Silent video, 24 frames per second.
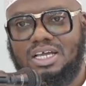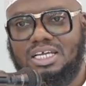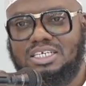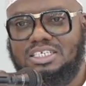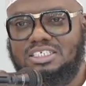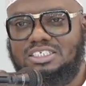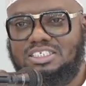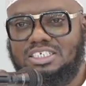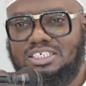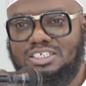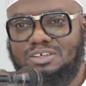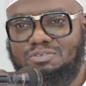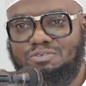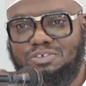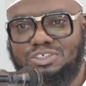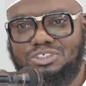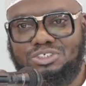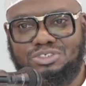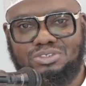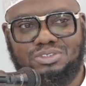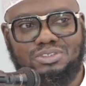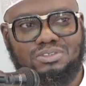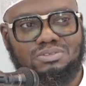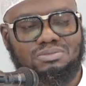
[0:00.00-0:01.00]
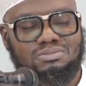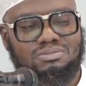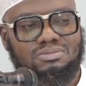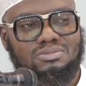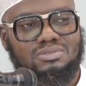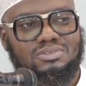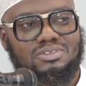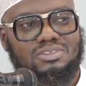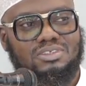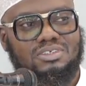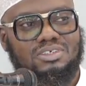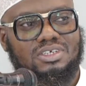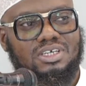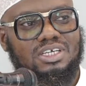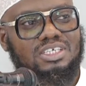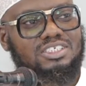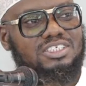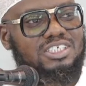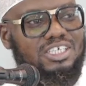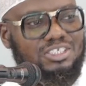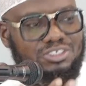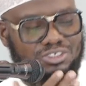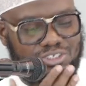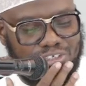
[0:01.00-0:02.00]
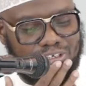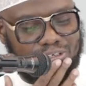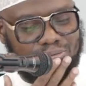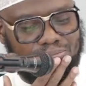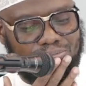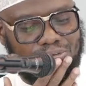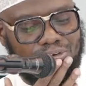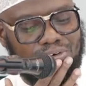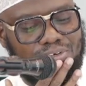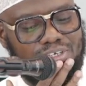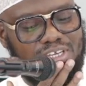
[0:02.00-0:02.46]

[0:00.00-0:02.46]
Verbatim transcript: And this individual, he said to him,